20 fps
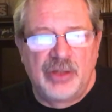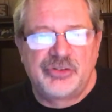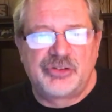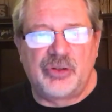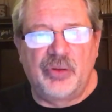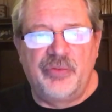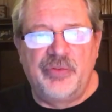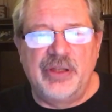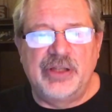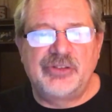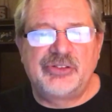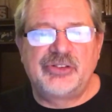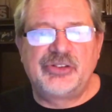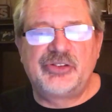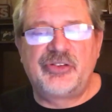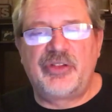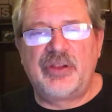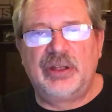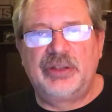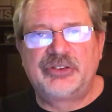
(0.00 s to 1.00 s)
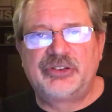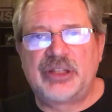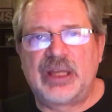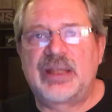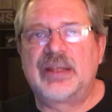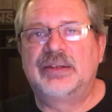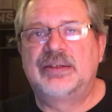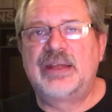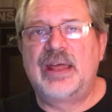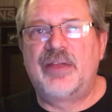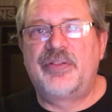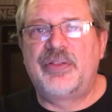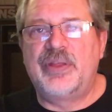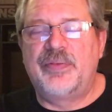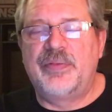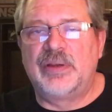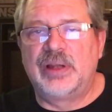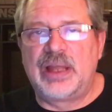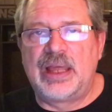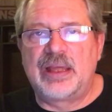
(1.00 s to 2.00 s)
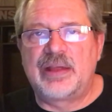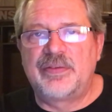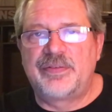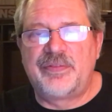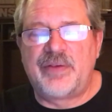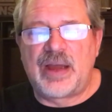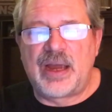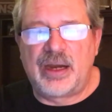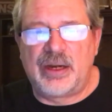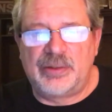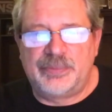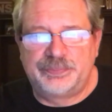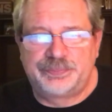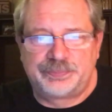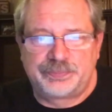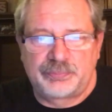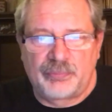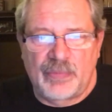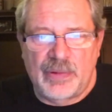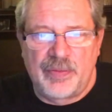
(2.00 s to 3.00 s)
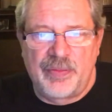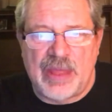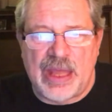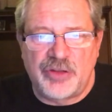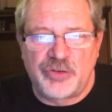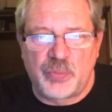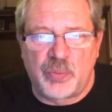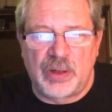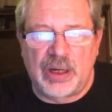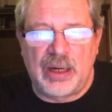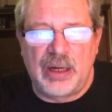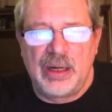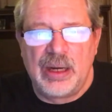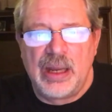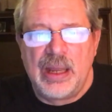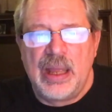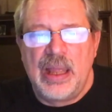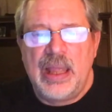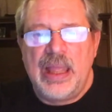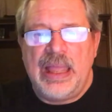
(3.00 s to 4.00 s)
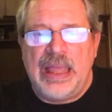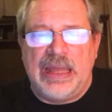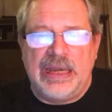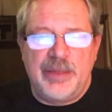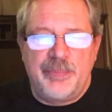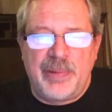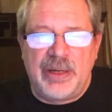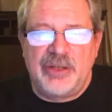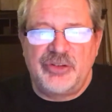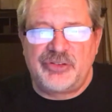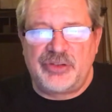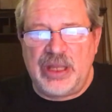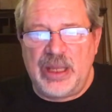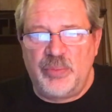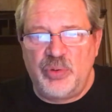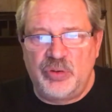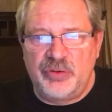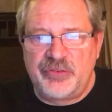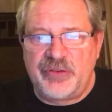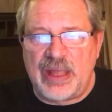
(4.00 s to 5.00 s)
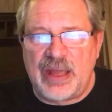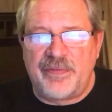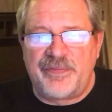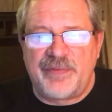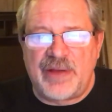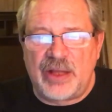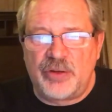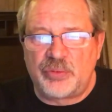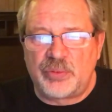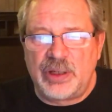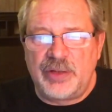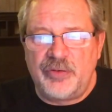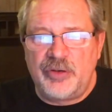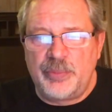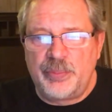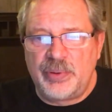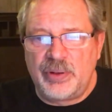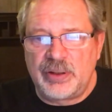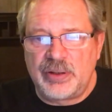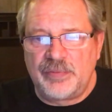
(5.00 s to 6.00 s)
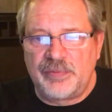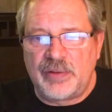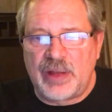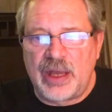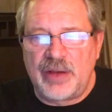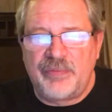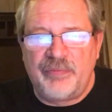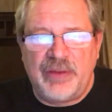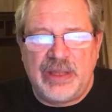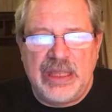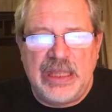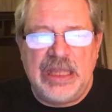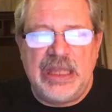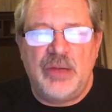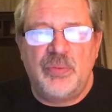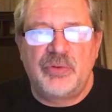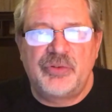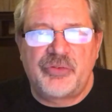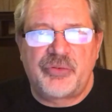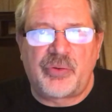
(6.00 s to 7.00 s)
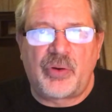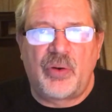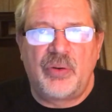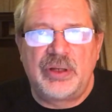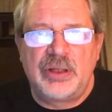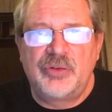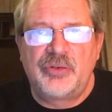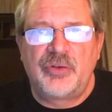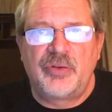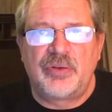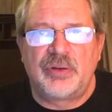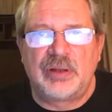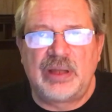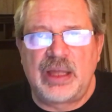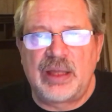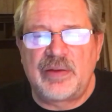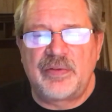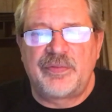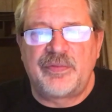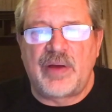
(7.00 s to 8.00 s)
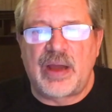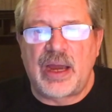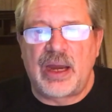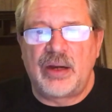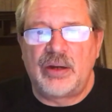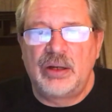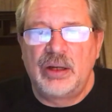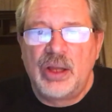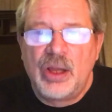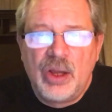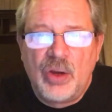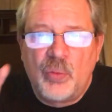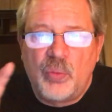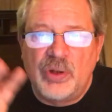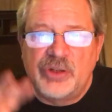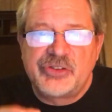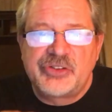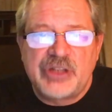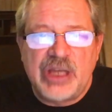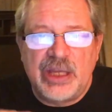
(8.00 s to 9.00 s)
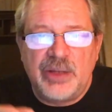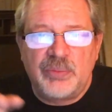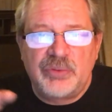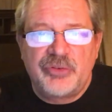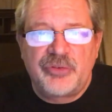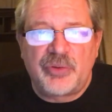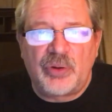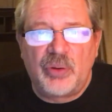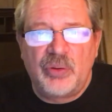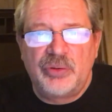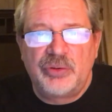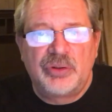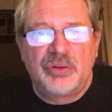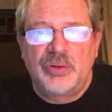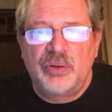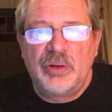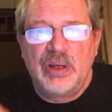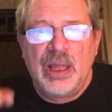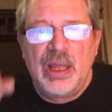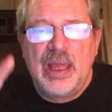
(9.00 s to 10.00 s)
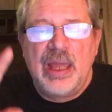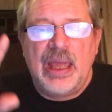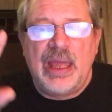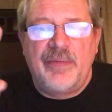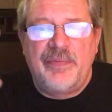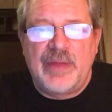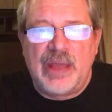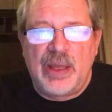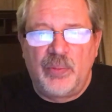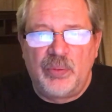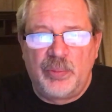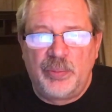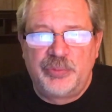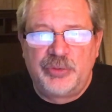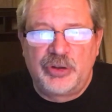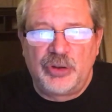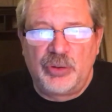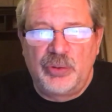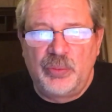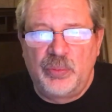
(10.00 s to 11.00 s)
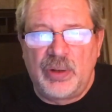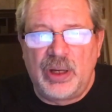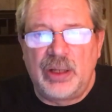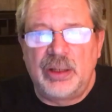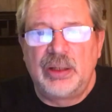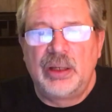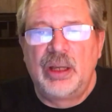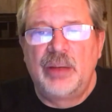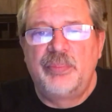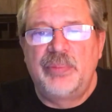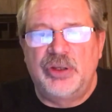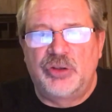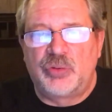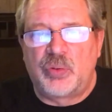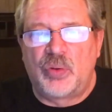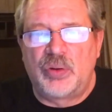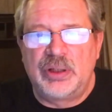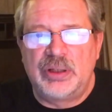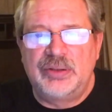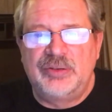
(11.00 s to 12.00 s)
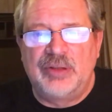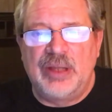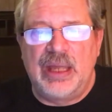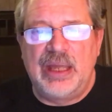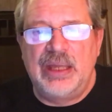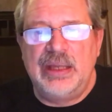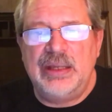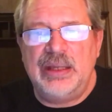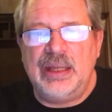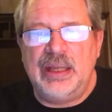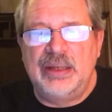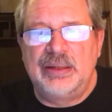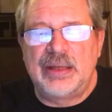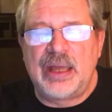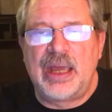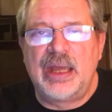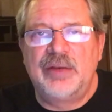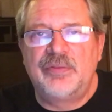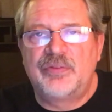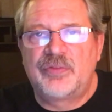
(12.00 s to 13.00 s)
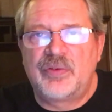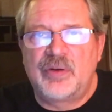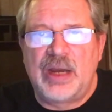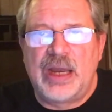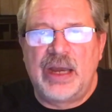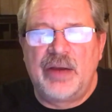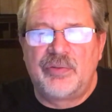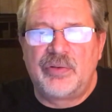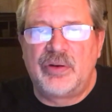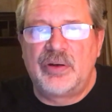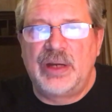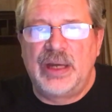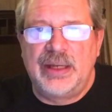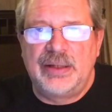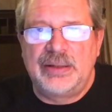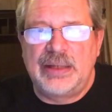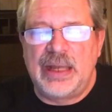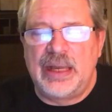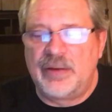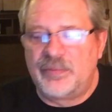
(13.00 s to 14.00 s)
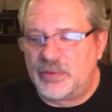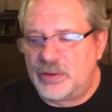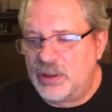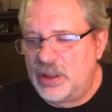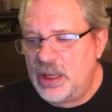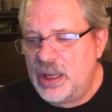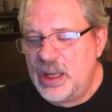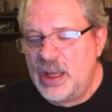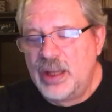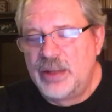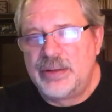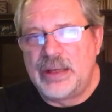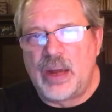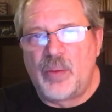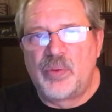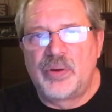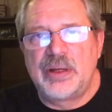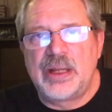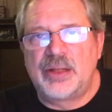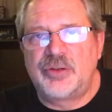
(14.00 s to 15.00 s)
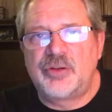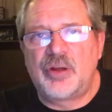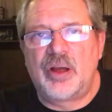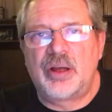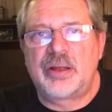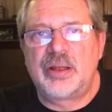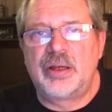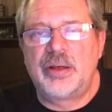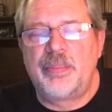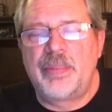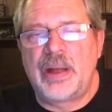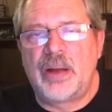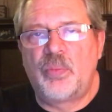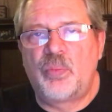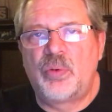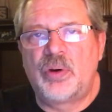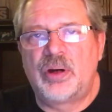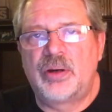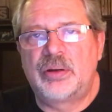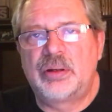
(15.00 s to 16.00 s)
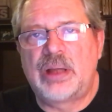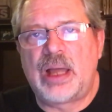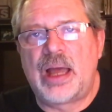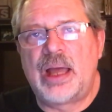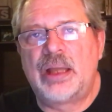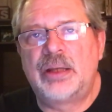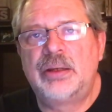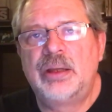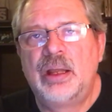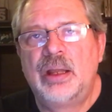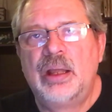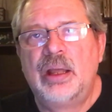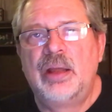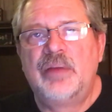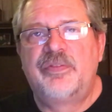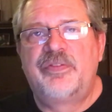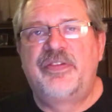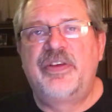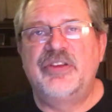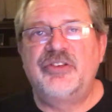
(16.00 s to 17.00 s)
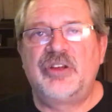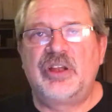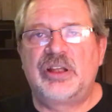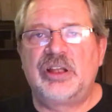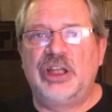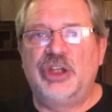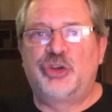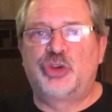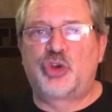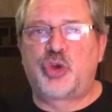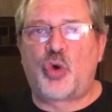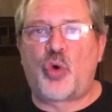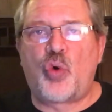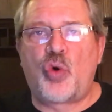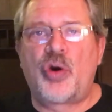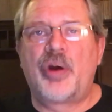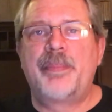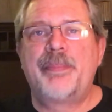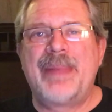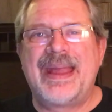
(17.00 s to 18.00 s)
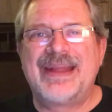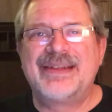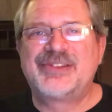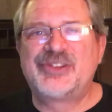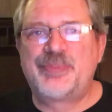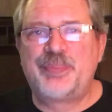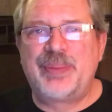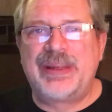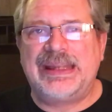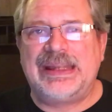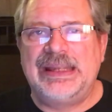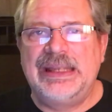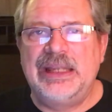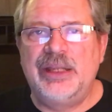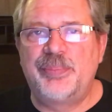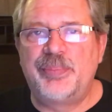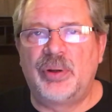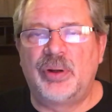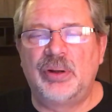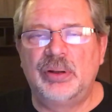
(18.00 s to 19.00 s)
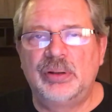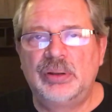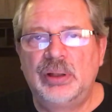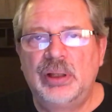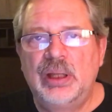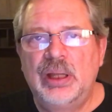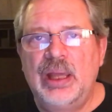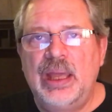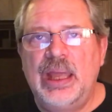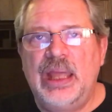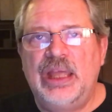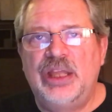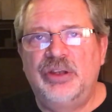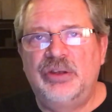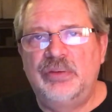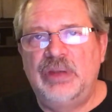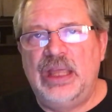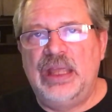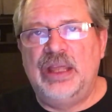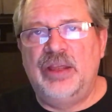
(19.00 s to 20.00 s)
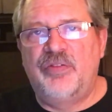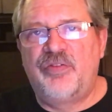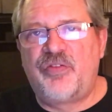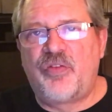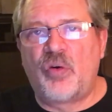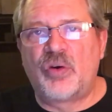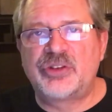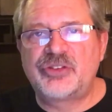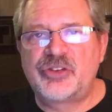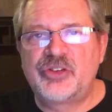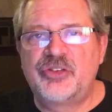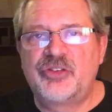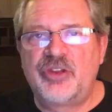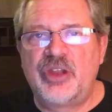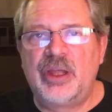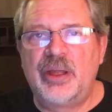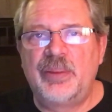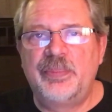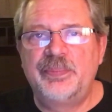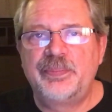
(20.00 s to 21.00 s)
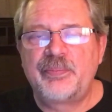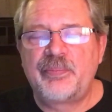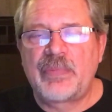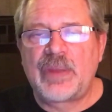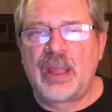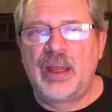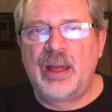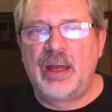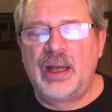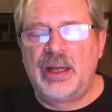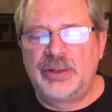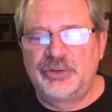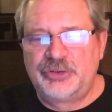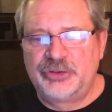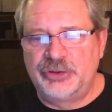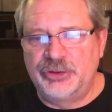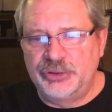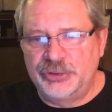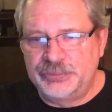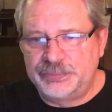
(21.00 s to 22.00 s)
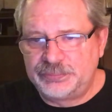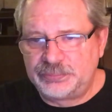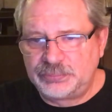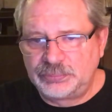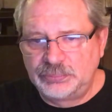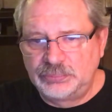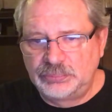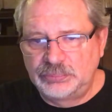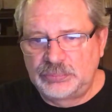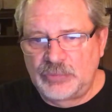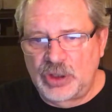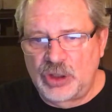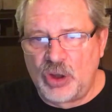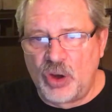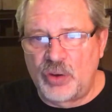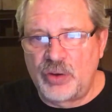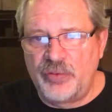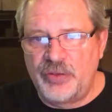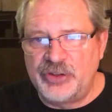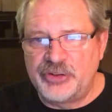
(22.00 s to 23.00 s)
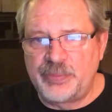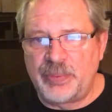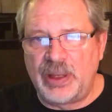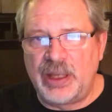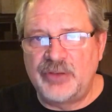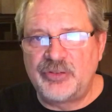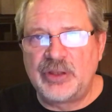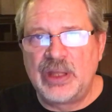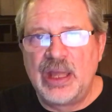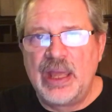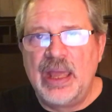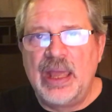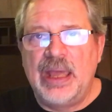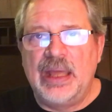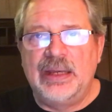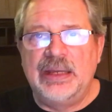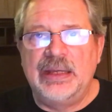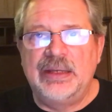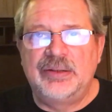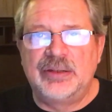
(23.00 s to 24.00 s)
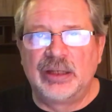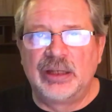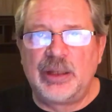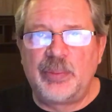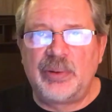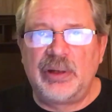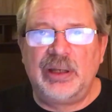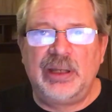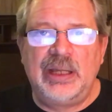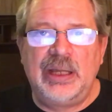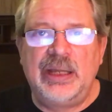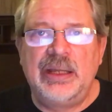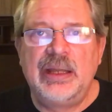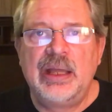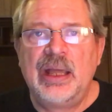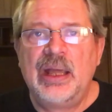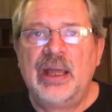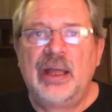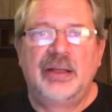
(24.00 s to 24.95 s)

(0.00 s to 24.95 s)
So this is the second death in the lake of fire. That's where anybody's name who's not found written in the book of life, he was thrown into the lake of fire, where Satan was thrown to, and they will do what? Be tormented day and night forever and ever. Now, we're not talking about where God physically torments people and he forces them to go to this place, and he deliberately